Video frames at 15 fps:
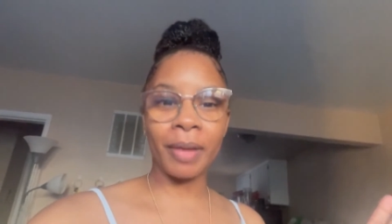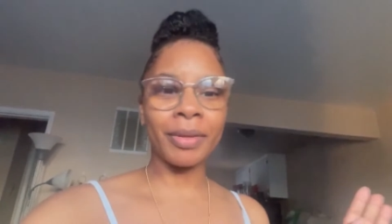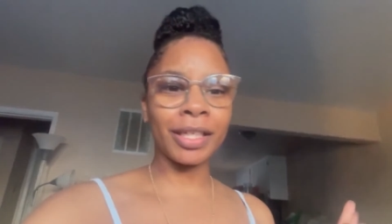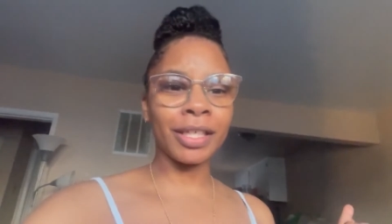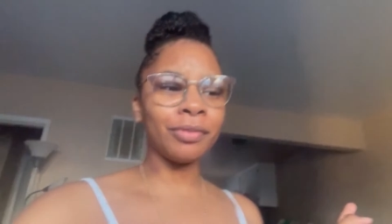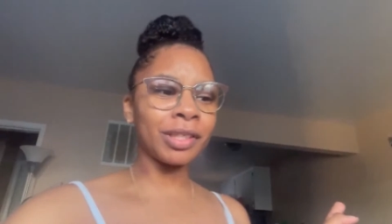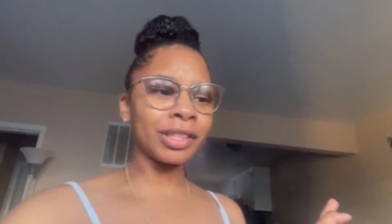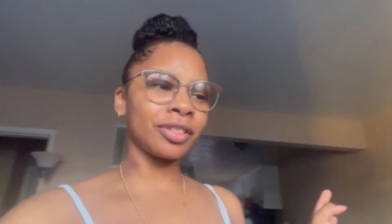but
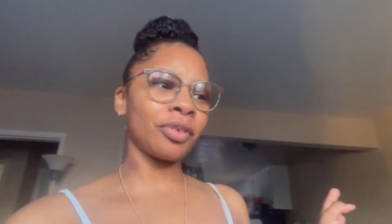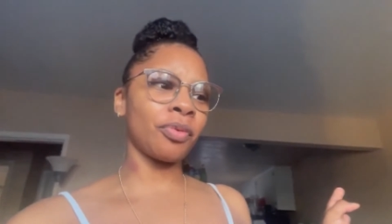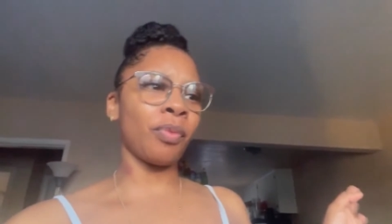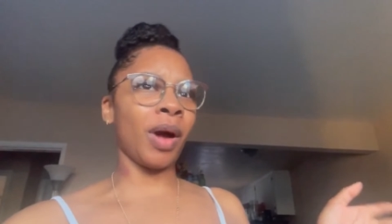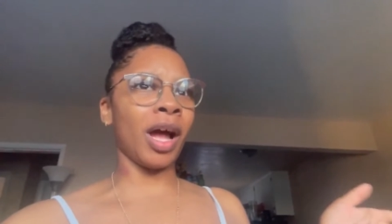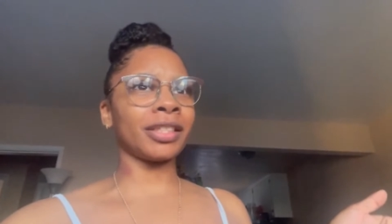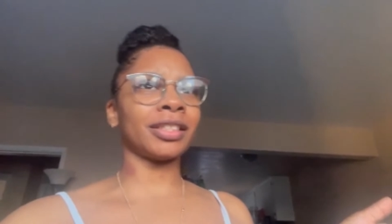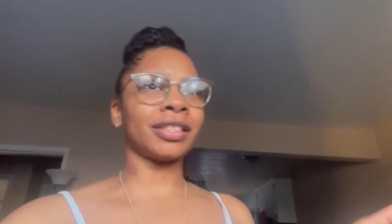he wants to
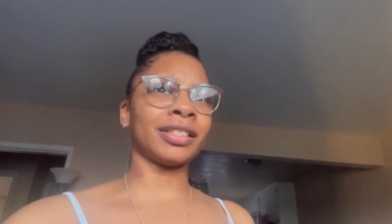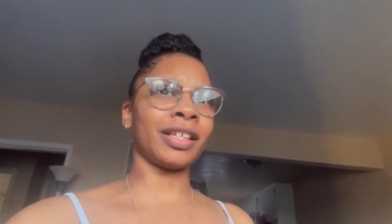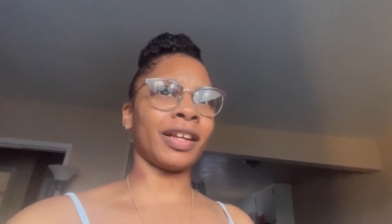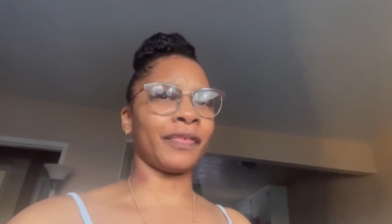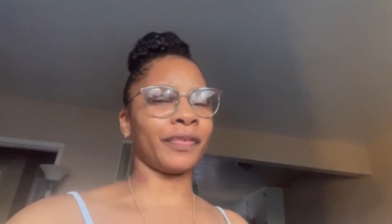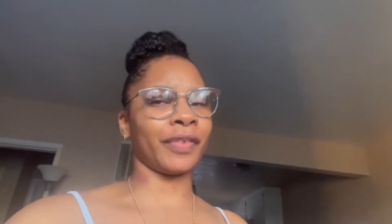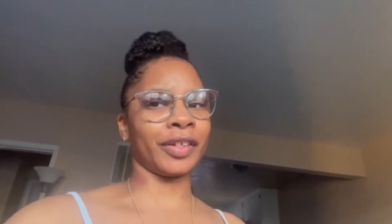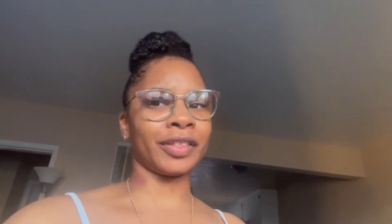wash the
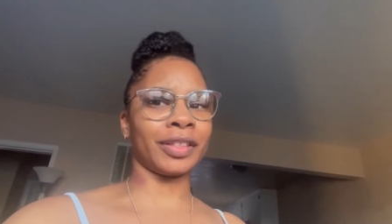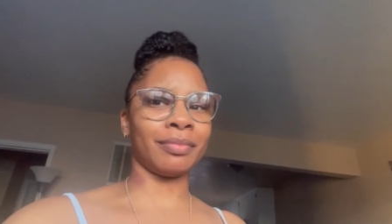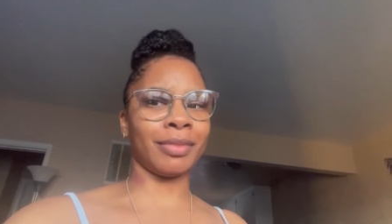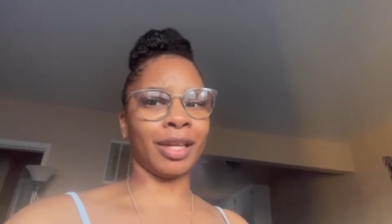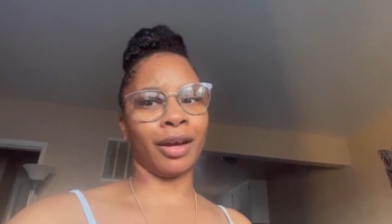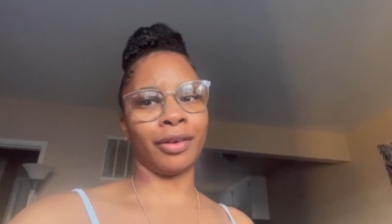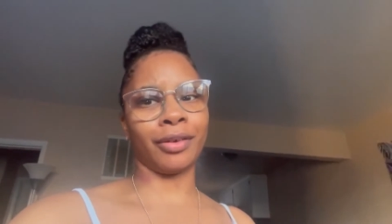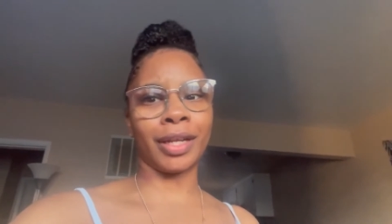stuff first and be
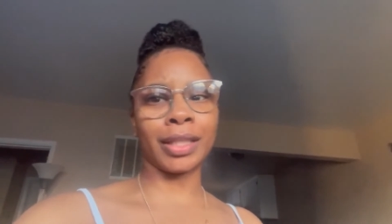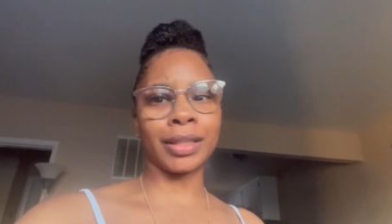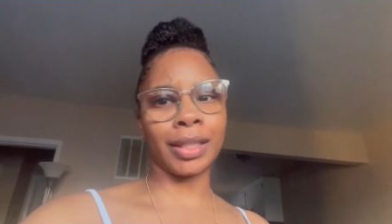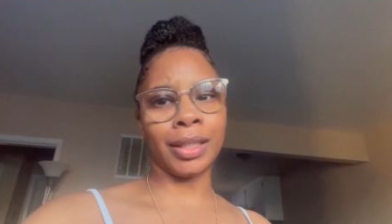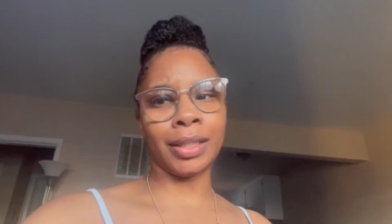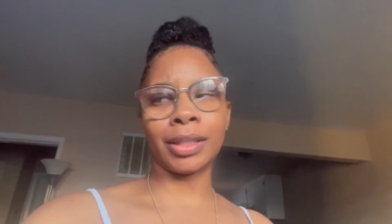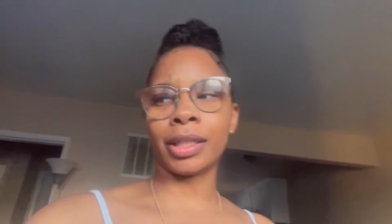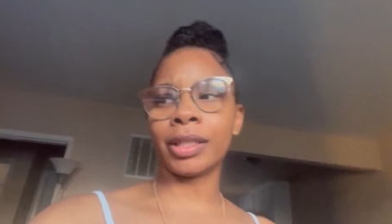like, oh, that's
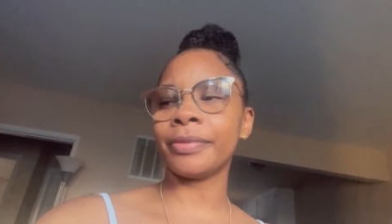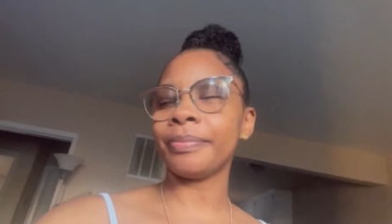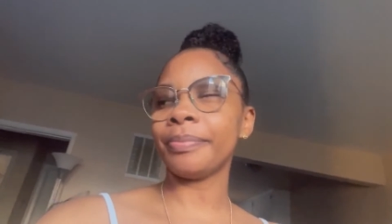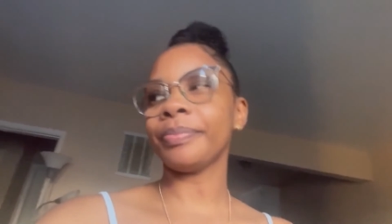easier.